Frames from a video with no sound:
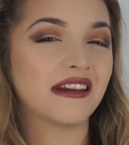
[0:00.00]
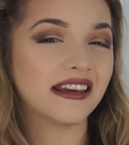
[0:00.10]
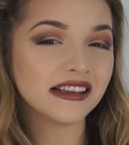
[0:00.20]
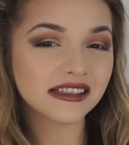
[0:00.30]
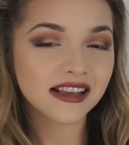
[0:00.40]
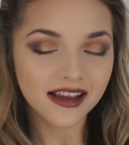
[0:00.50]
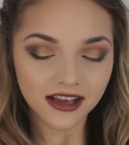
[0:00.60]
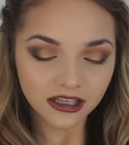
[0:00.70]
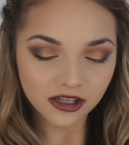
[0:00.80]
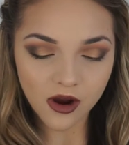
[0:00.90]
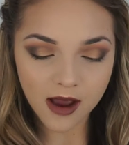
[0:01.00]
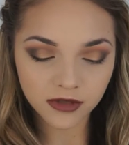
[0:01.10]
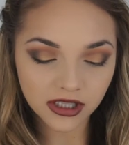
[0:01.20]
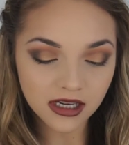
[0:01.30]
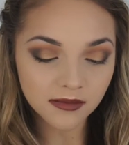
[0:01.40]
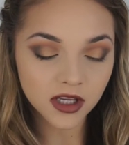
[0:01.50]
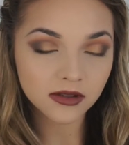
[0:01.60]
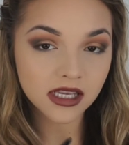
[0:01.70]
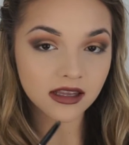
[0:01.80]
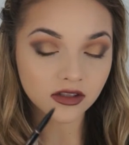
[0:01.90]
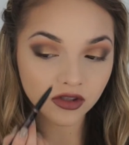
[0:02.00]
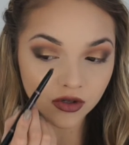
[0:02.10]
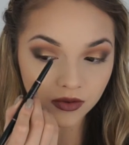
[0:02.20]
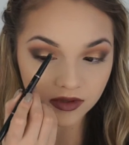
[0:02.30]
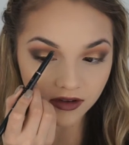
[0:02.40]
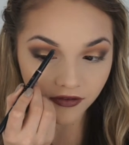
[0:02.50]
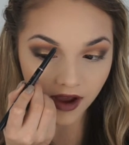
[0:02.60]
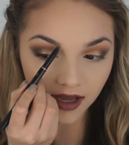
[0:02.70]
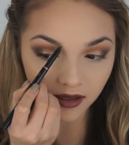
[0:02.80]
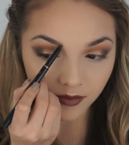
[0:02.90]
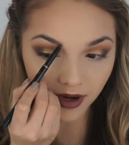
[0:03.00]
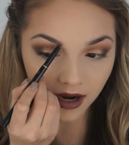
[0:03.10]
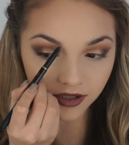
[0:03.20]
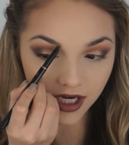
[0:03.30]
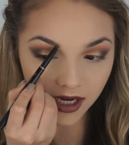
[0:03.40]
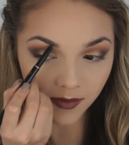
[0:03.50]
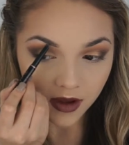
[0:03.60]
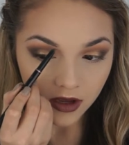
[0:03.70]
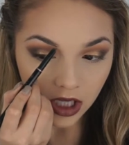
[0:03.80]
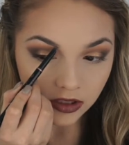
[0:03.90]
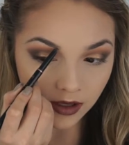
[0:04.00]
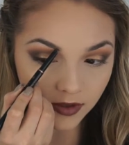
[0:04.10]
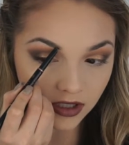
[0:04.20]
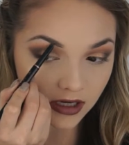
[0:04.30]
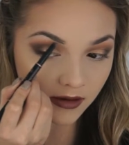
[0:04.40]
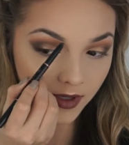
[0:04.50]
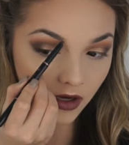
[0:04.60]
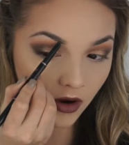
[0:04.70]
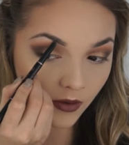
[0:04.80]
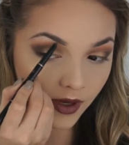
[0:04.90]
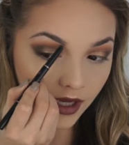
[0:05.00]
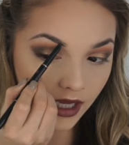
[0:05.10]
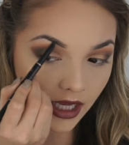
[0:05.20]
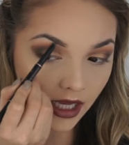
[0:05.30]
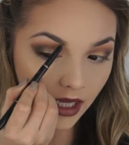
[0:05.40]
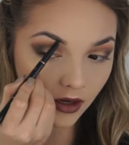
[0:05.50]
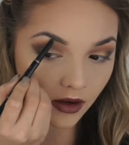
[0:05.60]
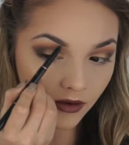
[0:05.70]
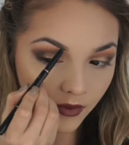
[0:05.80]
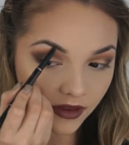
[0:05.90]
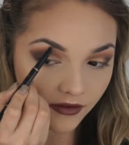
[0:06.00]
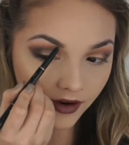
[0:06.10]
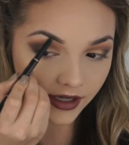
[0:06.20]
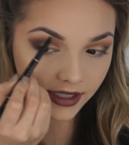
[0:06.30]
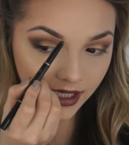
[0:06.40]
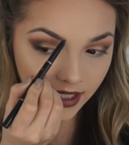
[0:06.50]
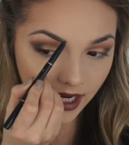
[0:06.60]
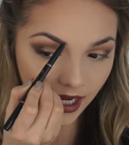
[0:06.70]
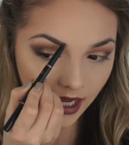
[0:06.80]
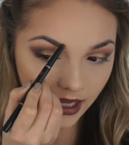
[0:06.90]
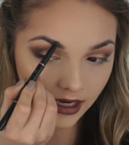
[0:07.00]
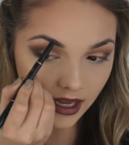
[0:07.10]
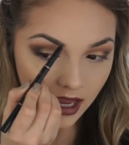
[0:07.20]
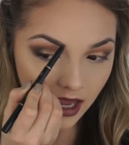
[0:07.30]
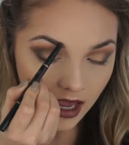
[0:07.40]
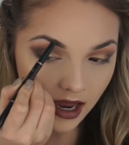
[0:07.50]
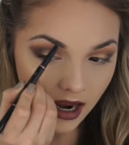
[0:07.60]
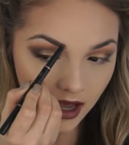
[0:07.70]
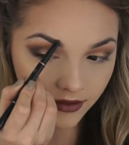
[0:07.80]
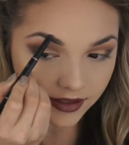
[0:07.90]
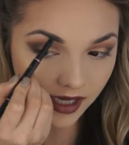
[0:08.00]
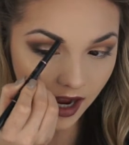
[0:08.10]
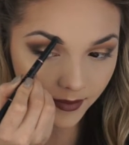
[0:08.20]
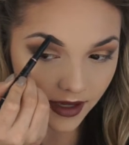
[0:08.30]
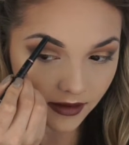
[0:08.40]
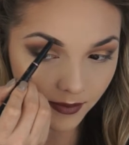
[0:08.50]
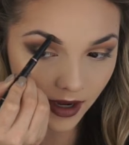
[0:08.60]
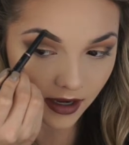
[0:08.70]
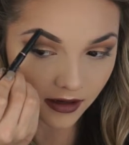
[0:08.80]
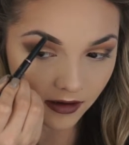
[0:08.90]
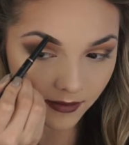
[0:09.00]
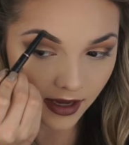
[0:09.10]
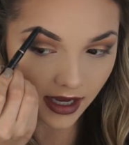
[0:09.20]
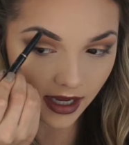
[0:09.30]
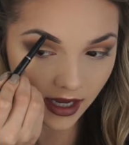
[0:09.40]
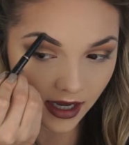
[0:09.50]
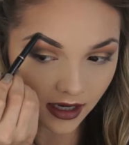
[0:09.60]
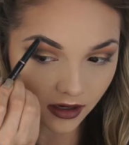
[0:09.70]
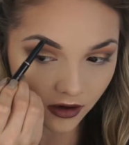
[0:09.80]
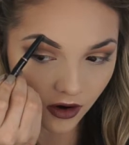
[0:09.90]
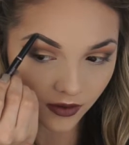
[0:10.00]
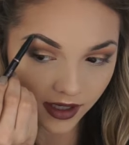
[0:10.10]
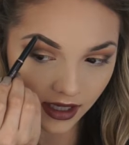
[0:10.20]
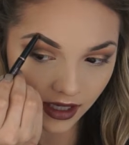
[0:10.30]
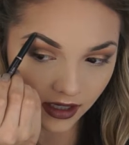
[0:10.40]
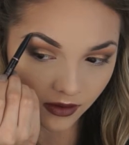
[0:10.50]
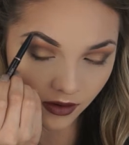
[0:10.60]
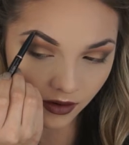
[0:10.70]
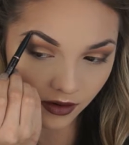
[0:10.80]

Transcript: nice. So I'm just going to be using this to define the brow shape. So I'm just going to be going in with a very light hand on the top and the bottom, and going in